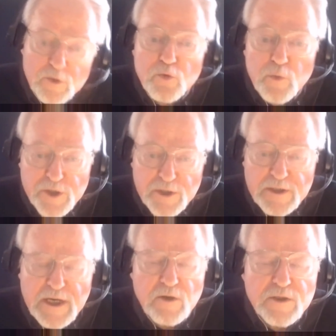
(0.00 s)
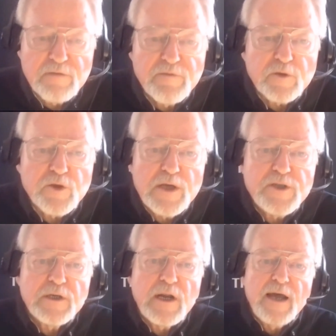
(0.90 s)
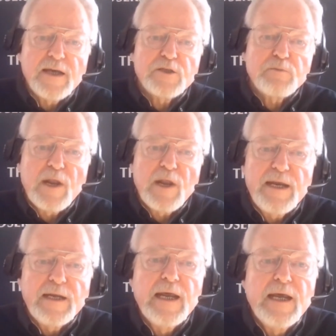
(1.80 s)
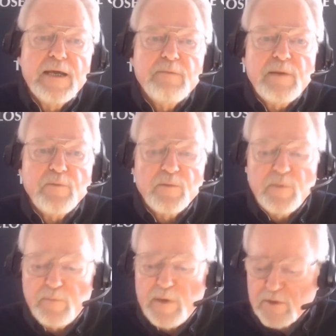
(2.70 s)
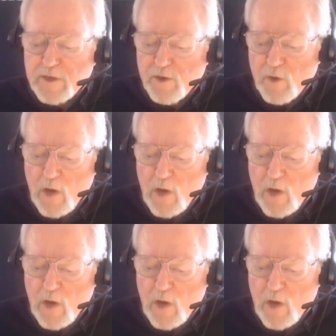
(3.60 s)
which in sales infiltration I explain. People say, you know,